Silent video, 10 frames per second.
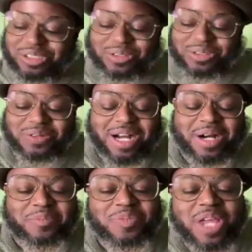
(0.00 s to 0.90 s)
That's
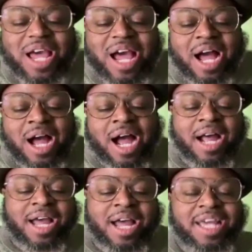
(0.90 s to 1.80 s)
true.
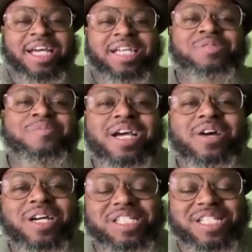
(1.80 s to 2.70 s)
I guess
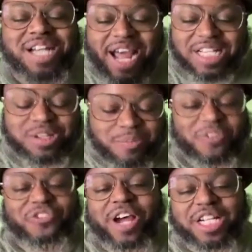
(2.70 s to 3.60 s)
my question,
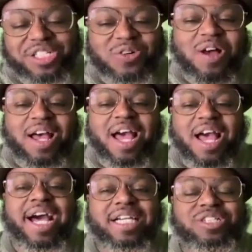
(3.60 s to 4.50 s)
as a professional
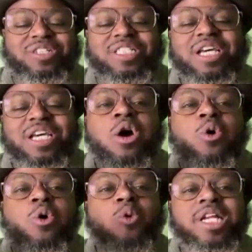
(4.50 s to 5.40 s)
actress,
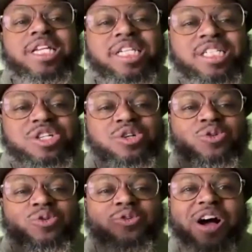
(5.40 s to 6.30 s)
when did
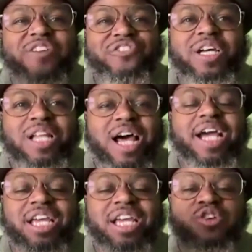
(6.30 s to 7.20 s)
you feel
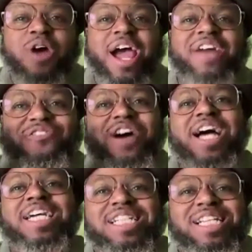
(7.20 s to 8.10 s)
like you had
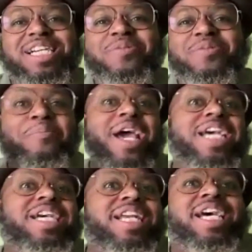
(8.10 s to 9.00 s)
finally
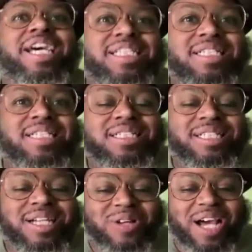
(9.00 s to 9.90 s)
made it?
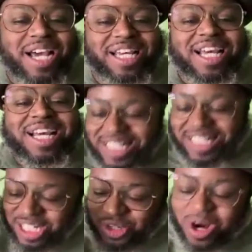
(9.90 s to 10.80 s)
You know, like,
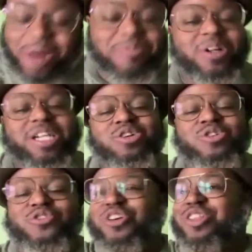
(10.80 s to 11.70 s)
this is what I'm going to
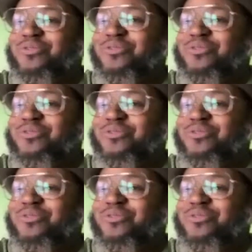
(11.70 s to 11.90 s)
do for